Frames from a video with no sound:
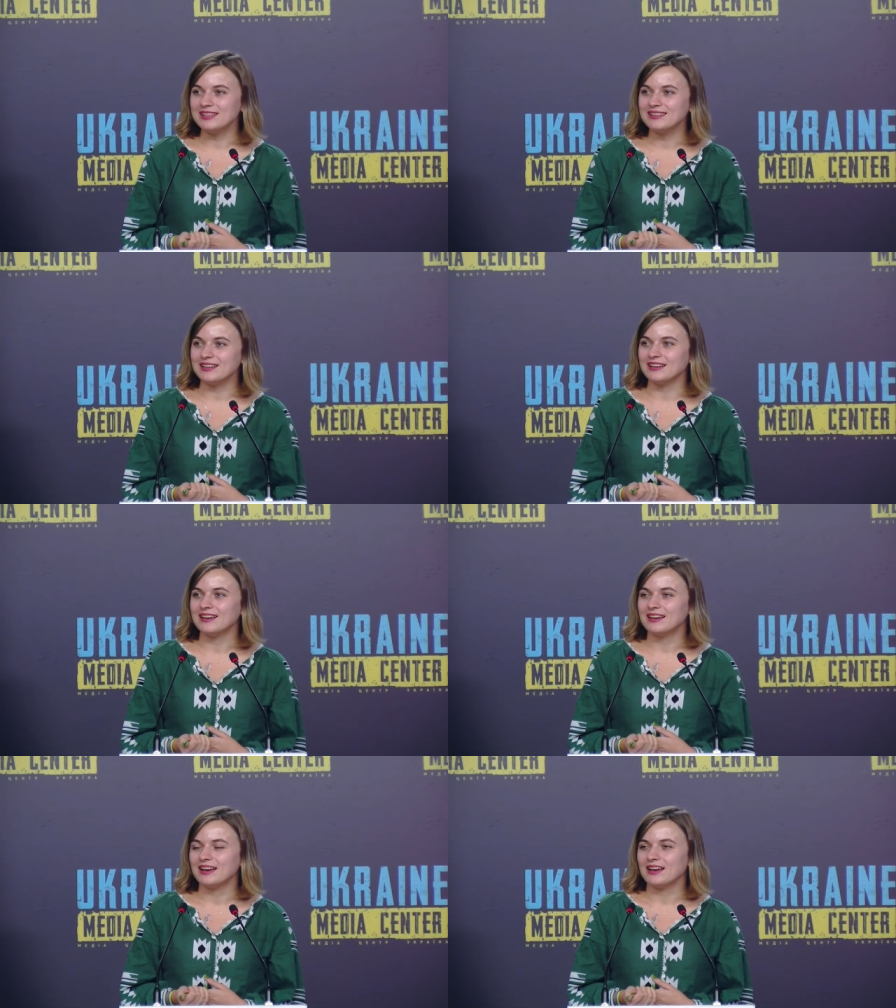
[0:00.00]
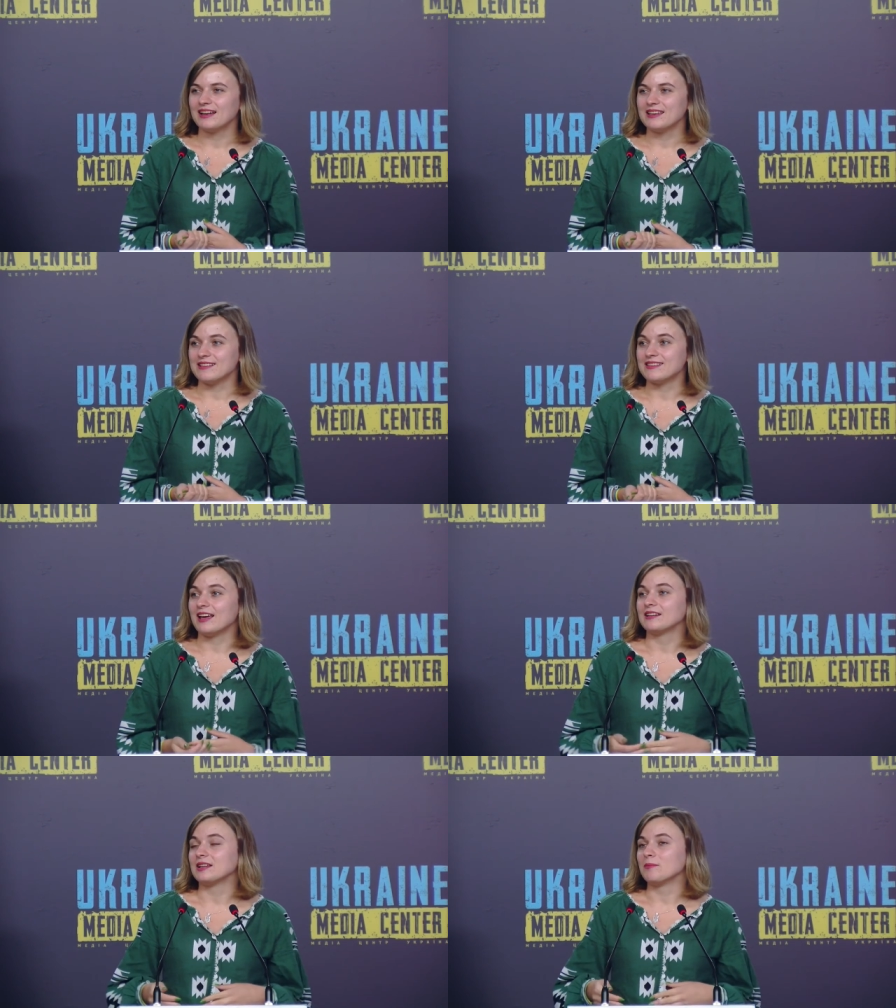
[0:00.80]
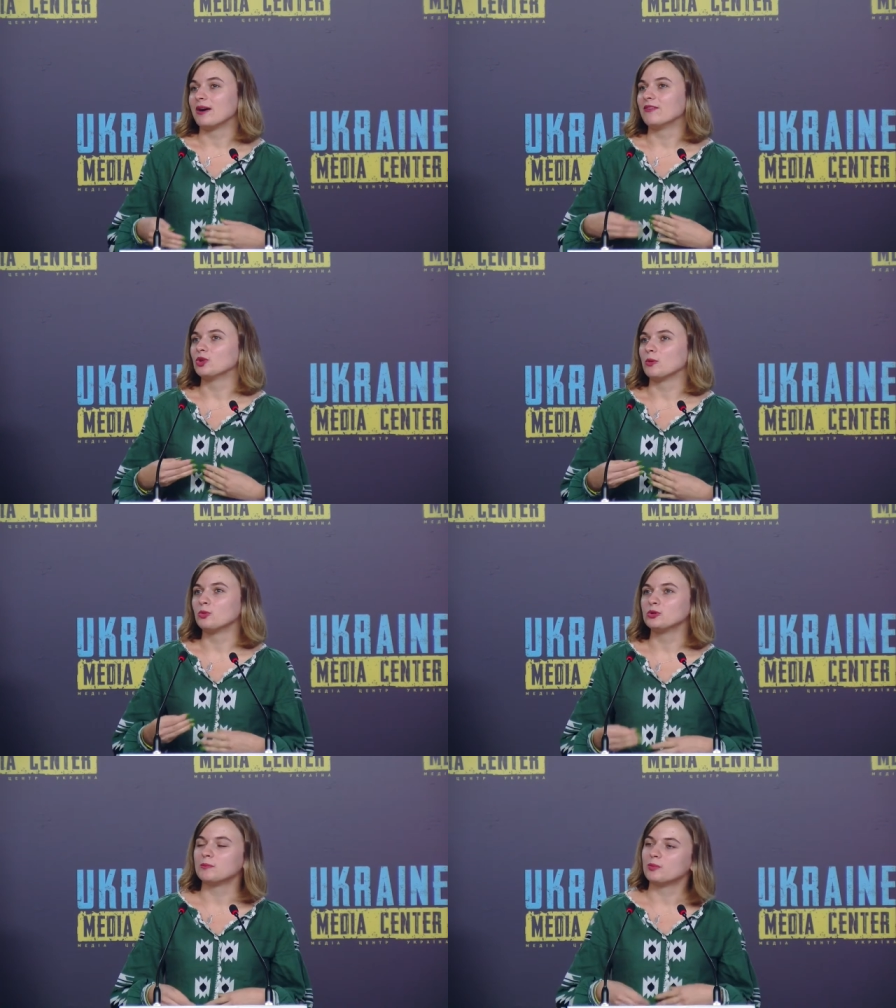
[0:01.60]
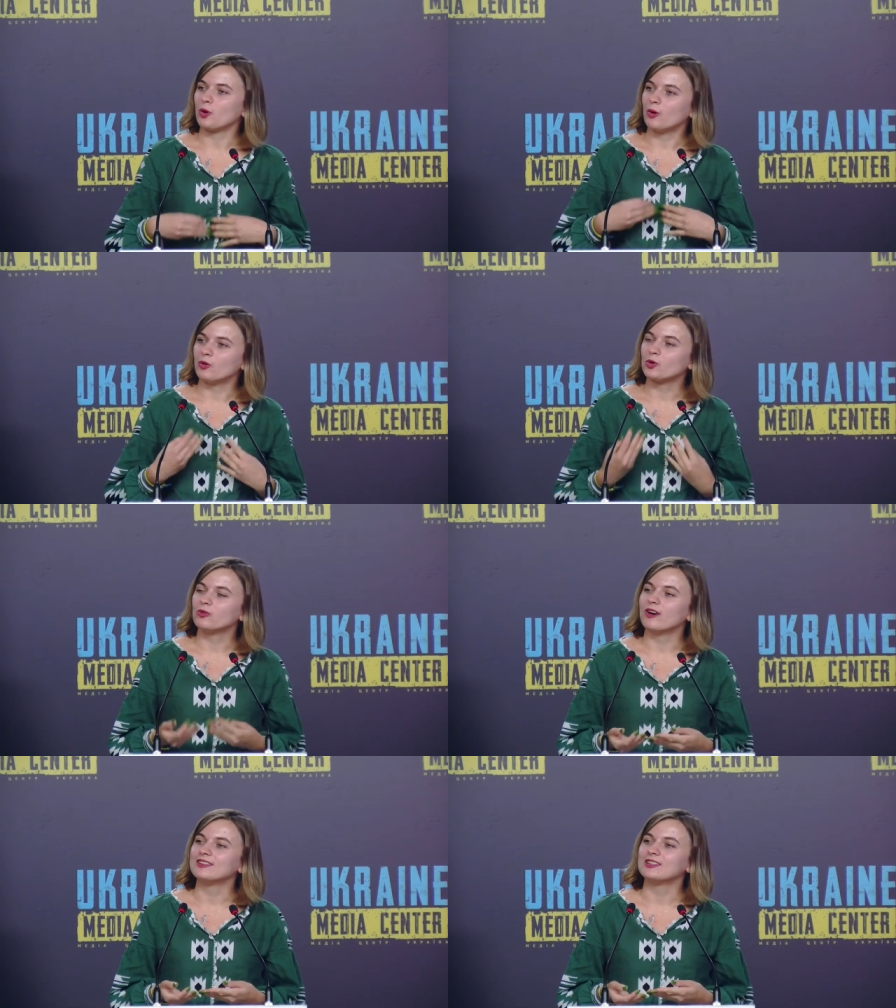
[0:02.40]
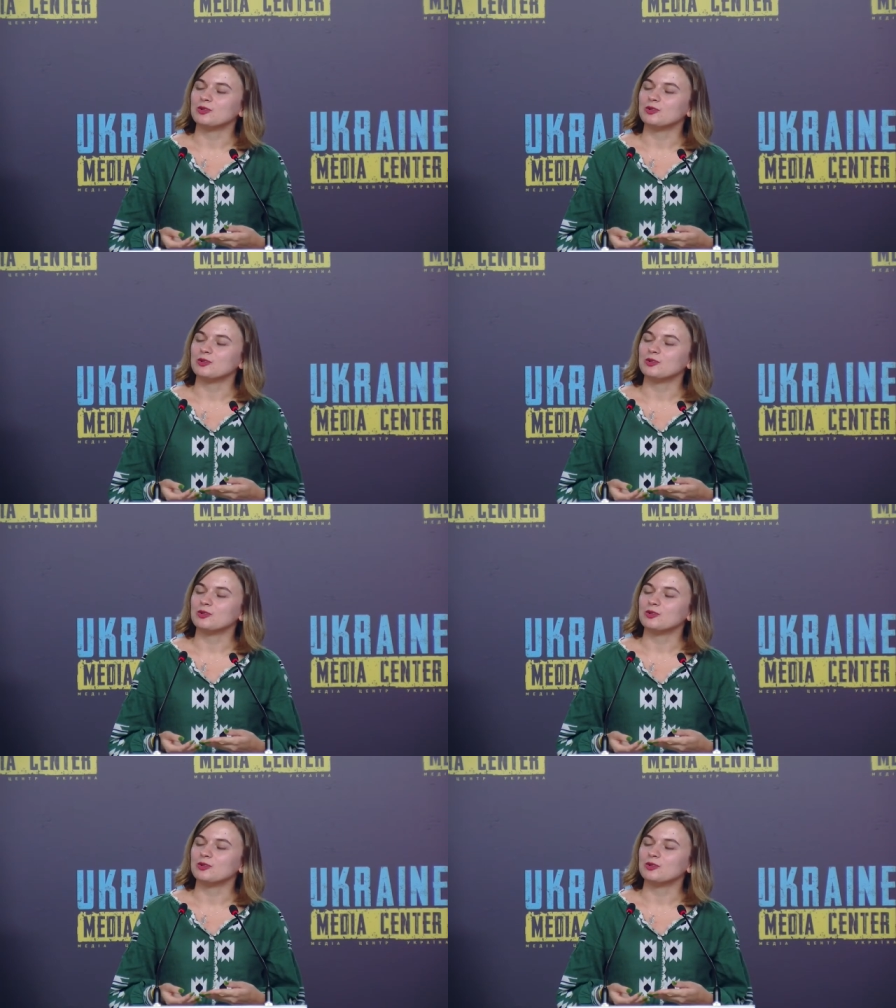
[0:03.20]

and we have we share common European values.